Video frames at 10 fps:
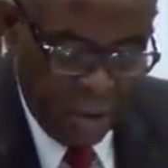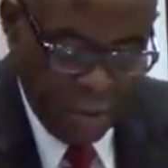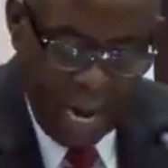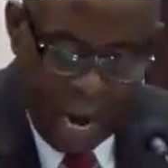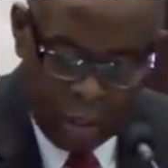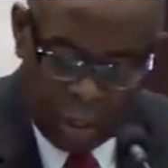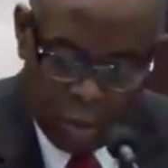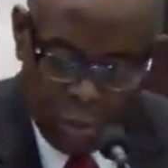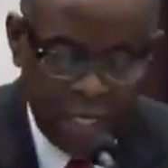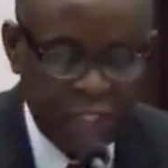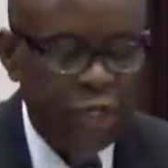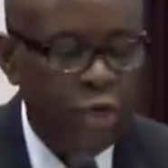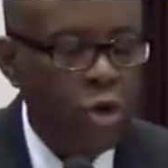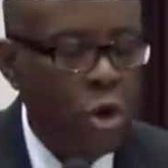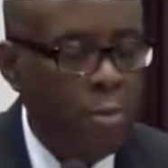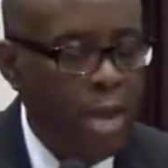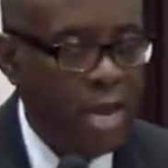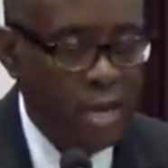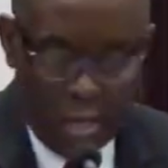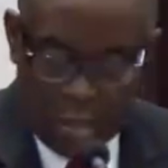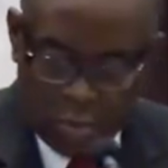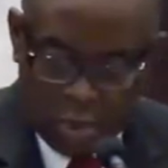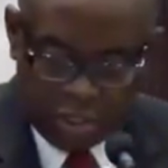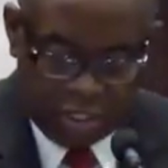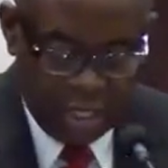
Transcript: without which no man will see